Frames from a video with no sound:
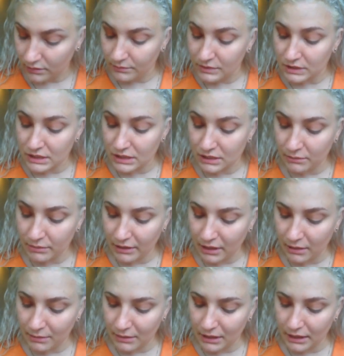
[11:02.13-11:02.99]
Just gonna
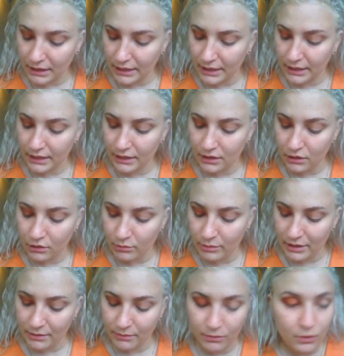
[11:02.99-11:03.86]
pick up a little
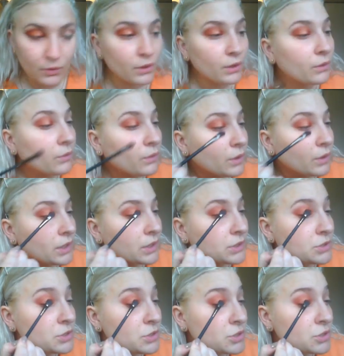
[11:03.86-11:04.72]
bit more
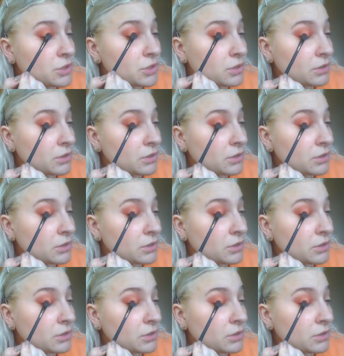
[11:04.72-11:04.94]
orange